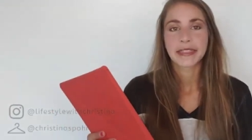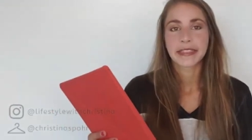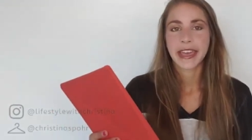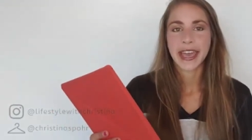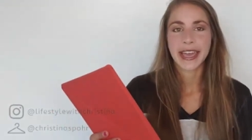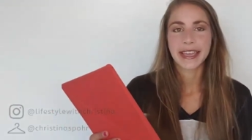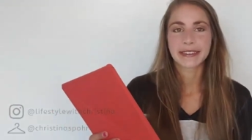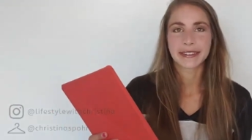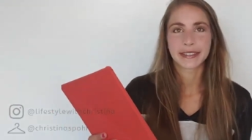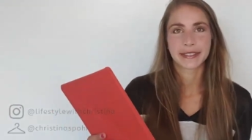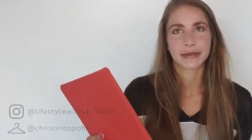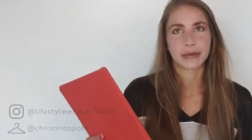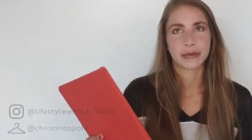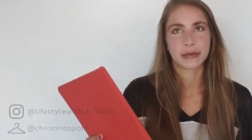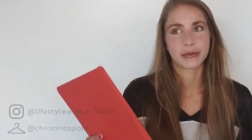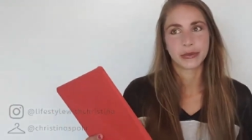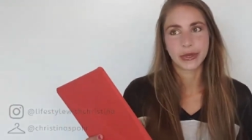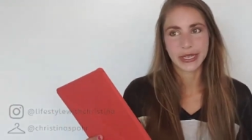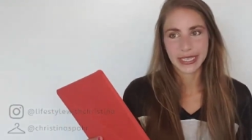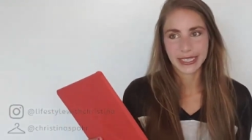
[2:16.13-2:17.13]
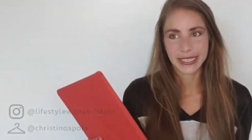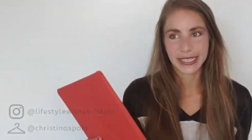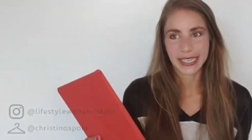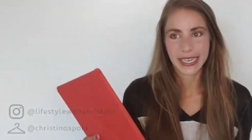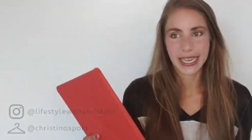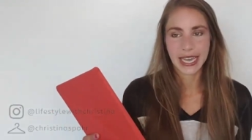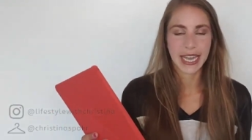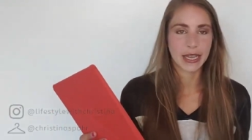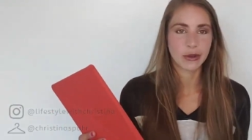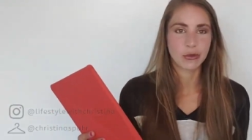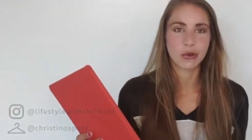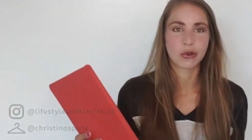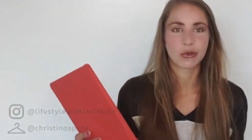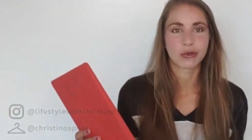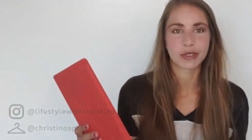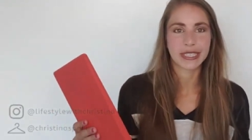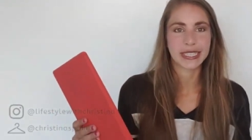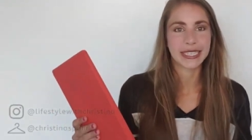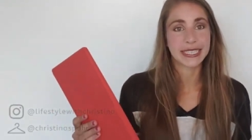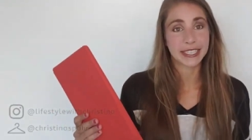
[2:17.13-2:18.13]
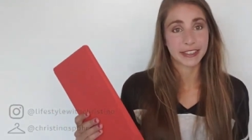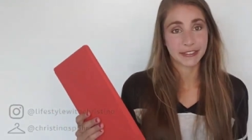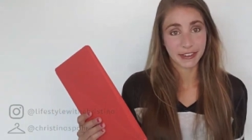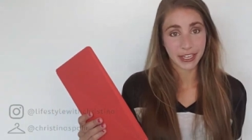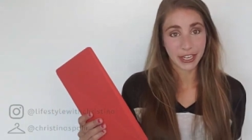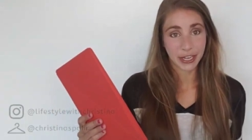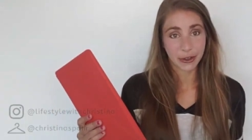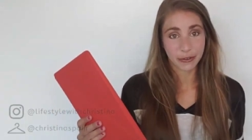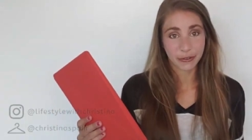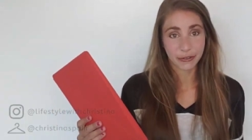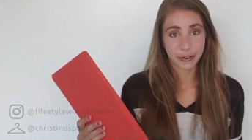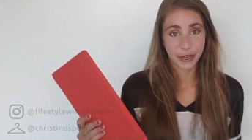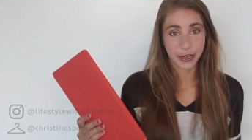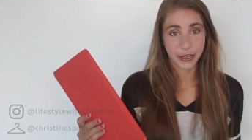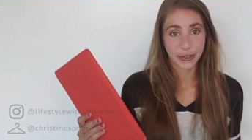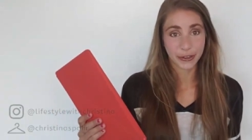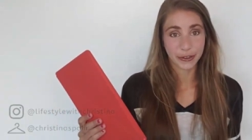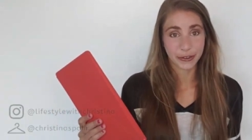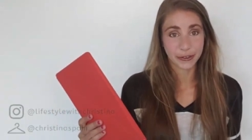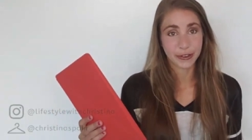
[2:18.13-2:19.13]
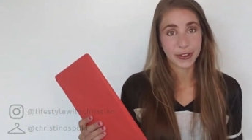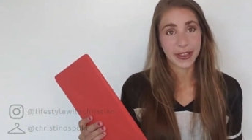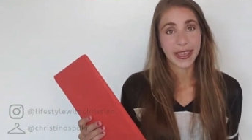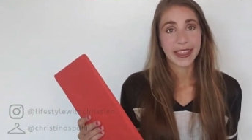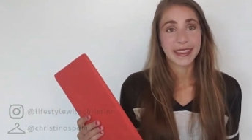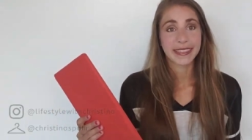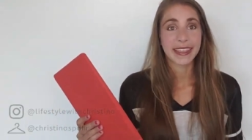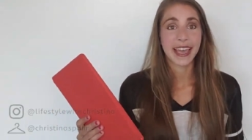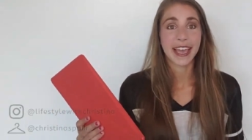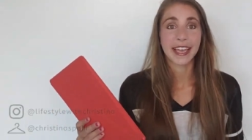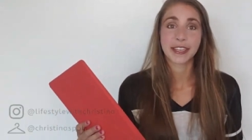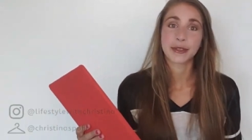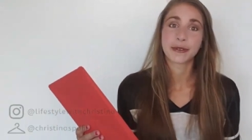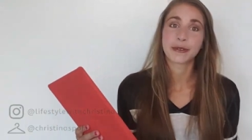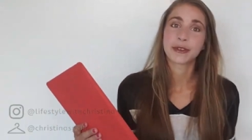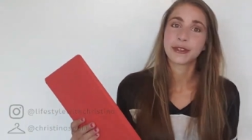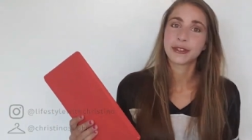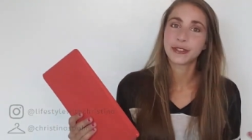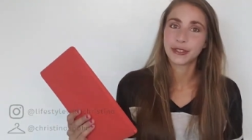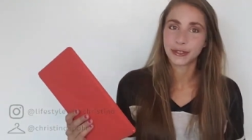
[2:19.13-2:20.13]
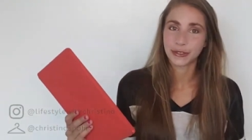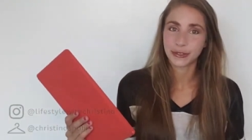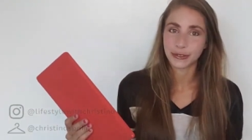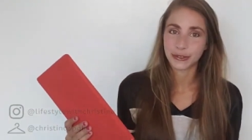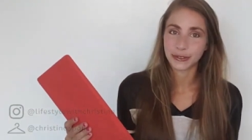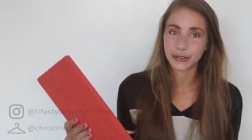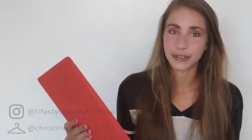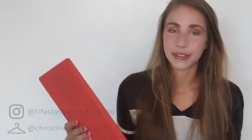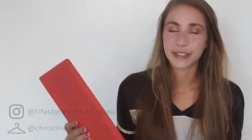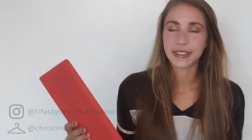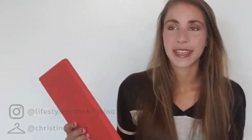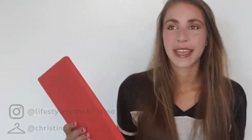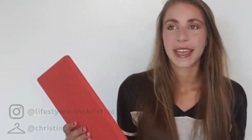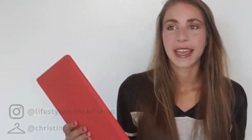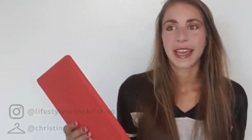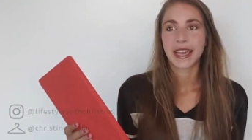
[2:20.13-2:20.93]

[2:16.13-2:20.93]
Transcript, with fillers: that weekly I will release a video for you that you can use,